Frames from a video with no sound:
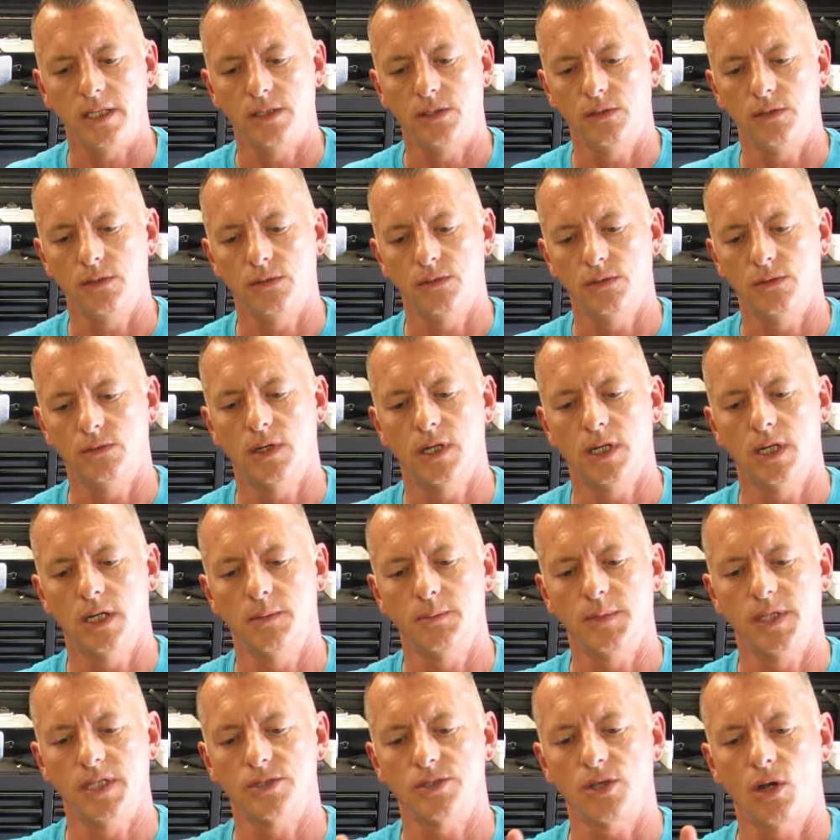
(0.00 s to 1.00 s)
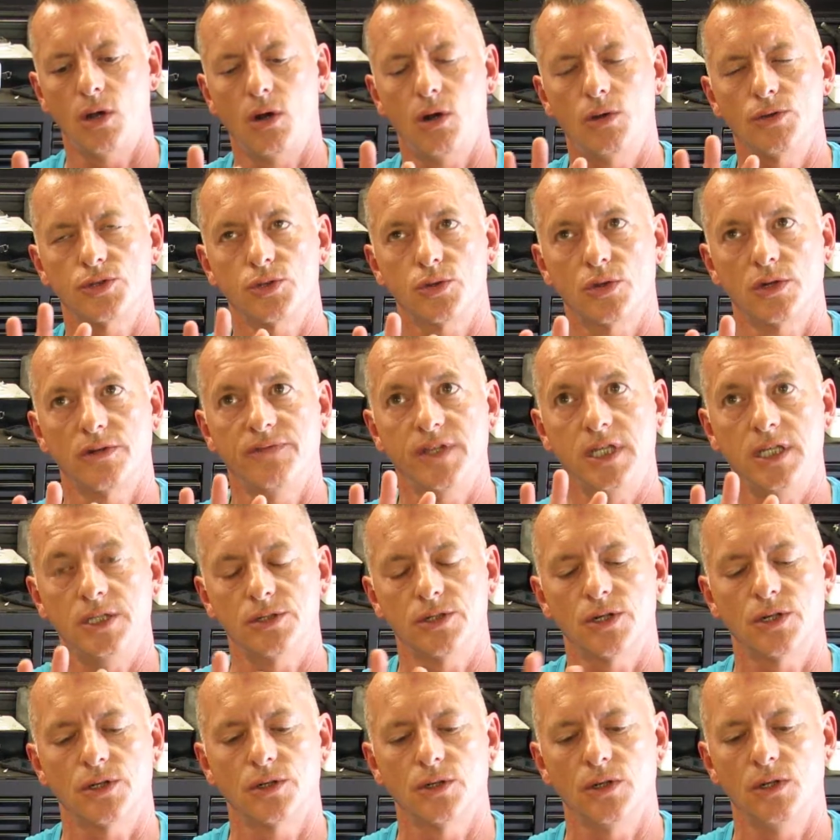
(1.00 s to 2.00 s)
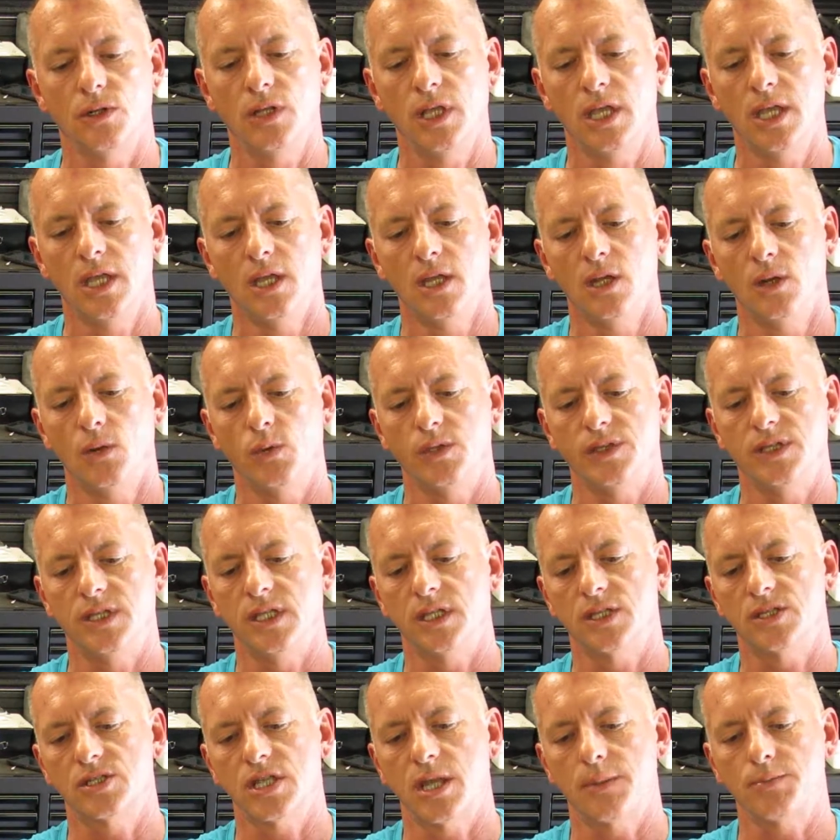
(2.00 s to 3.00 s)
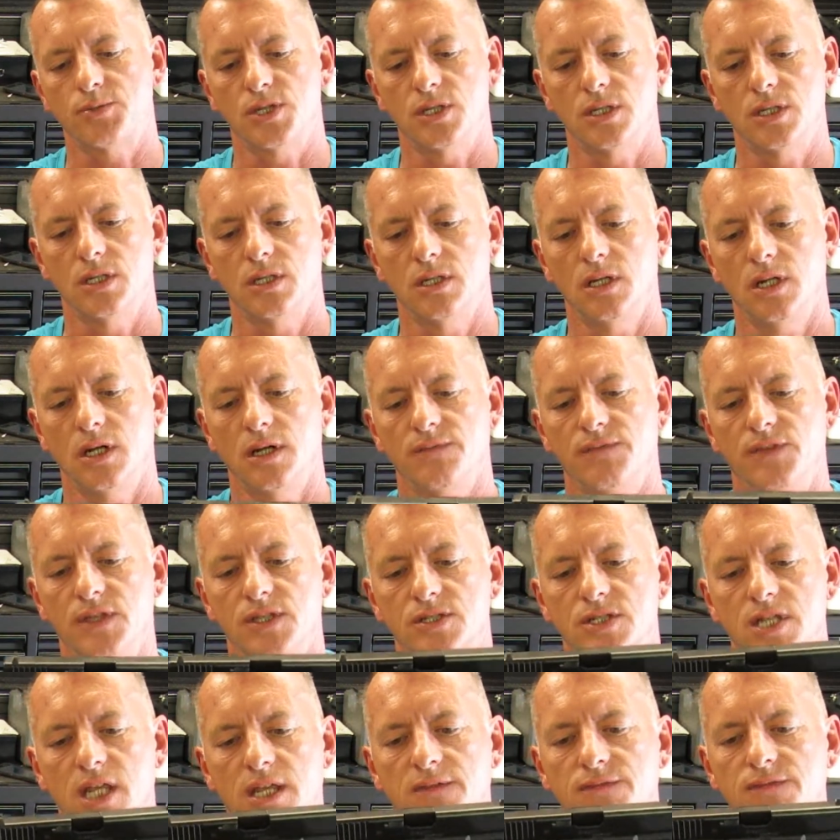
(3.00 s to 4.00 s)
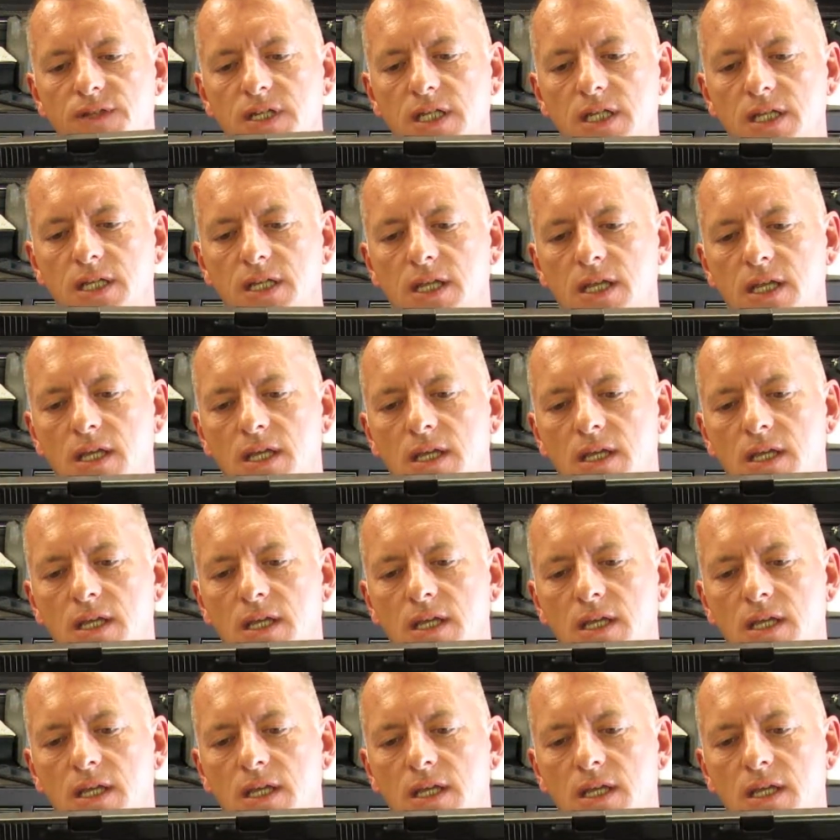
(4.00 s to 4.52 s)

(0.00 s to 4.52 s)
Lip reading: It's all sort of internal, with the exception of the safety